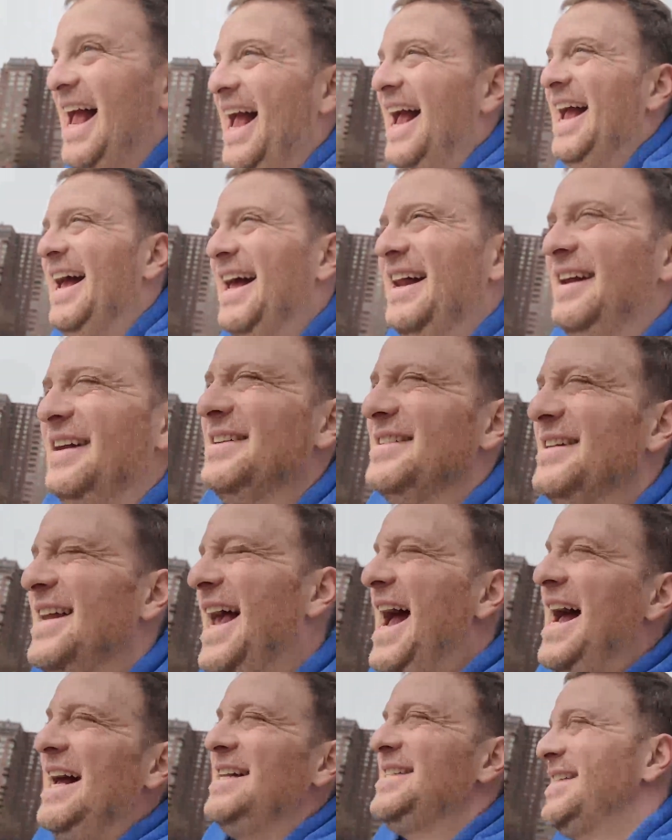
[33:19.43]
And it
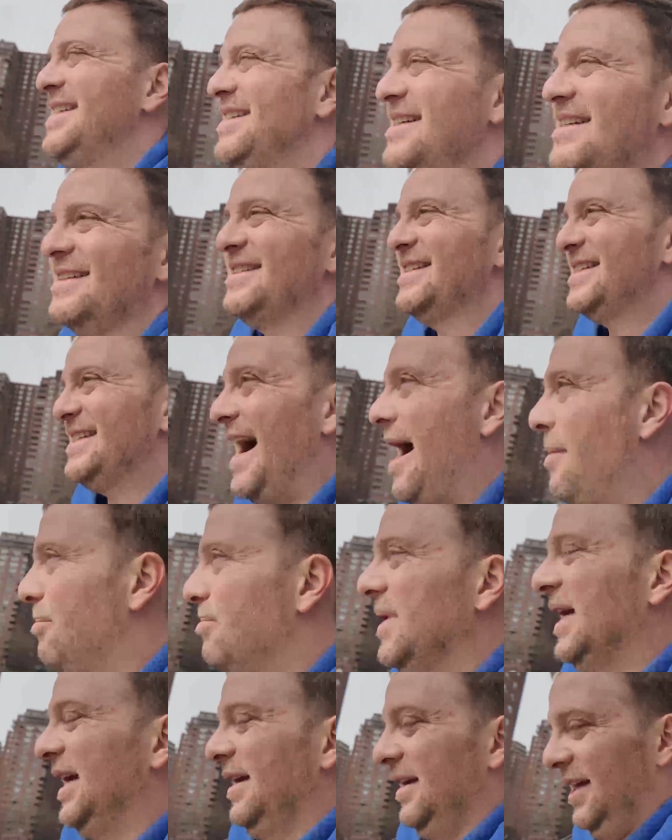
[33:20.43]
hasn't
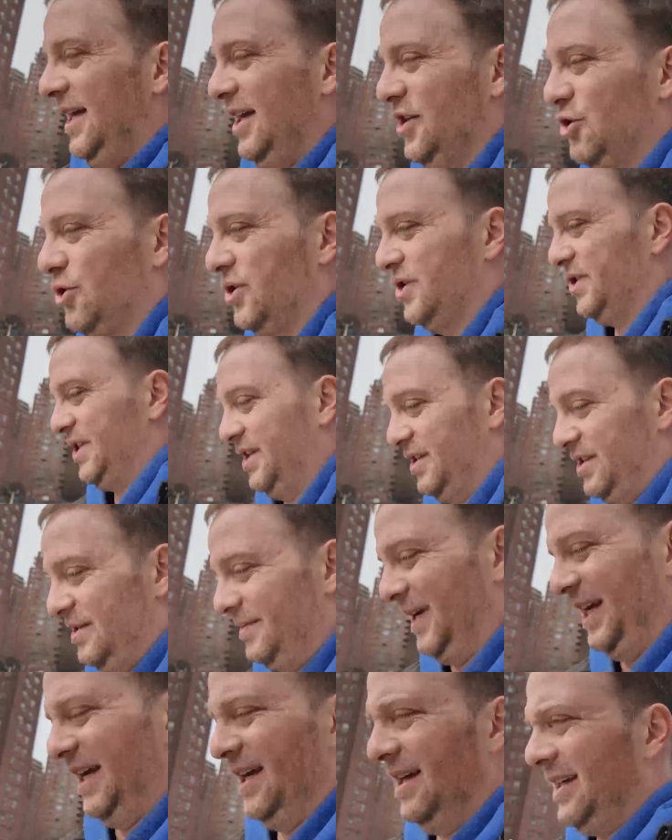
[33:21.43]
stopped being interesting
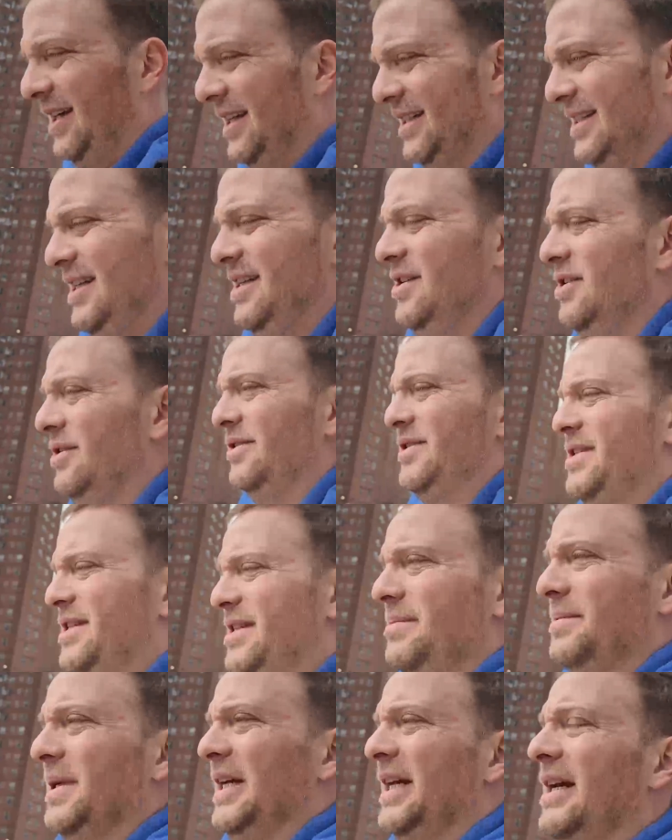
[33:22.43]
to me. It
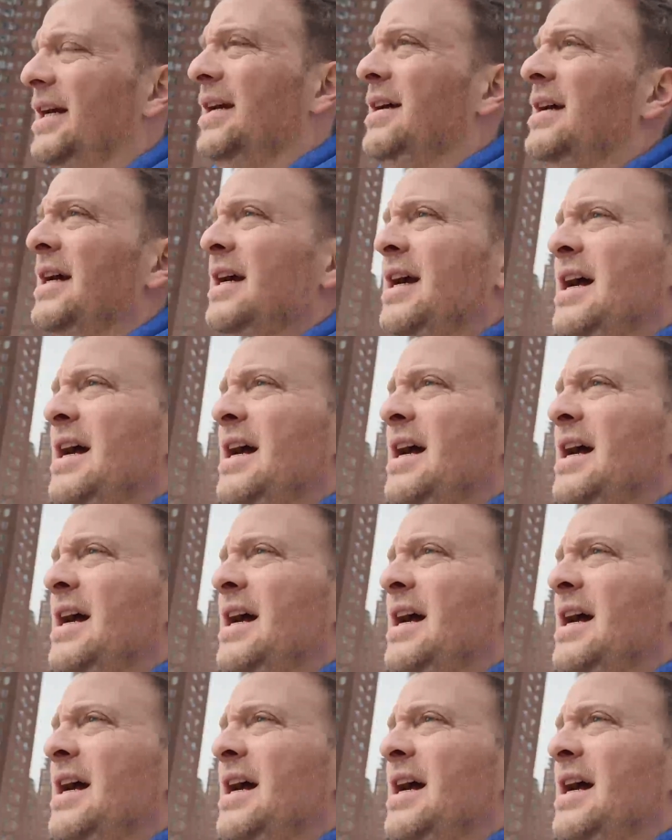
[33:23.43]
continues to be